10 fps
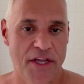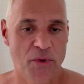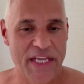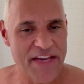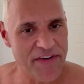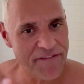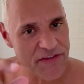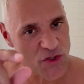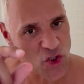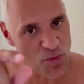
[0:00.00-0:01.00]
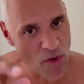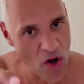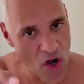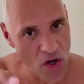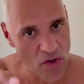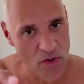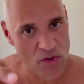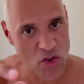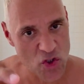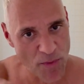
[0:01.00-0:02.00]
You know, even if it's a small
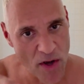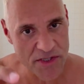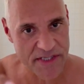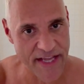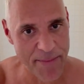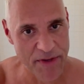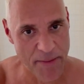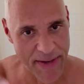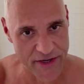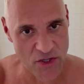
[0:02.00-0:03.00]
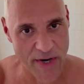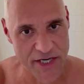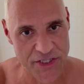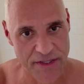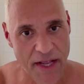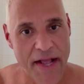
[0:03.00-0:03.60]
step in a better direction,